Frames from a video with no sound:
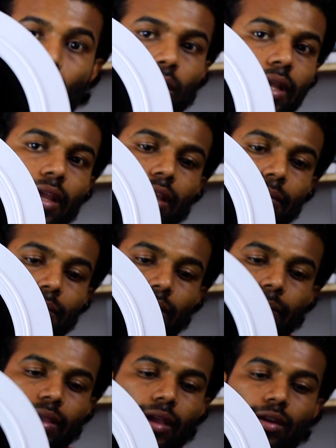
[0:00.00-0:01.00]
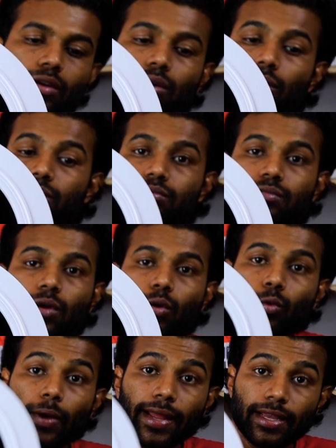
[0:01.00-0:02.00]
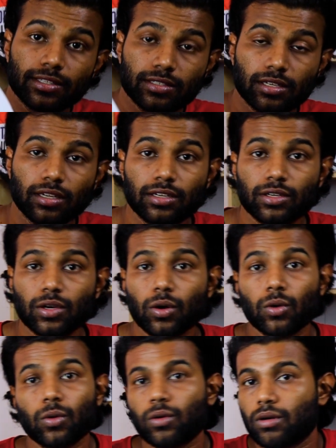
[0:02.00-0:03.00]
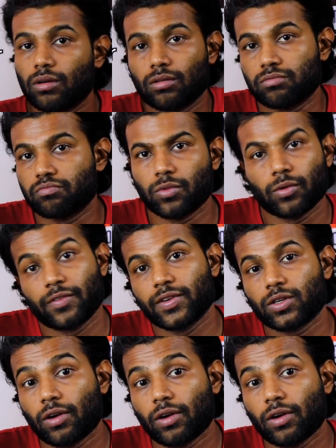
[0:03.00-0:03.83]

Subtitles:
cooking, maybe, I don't know, waste indoor or even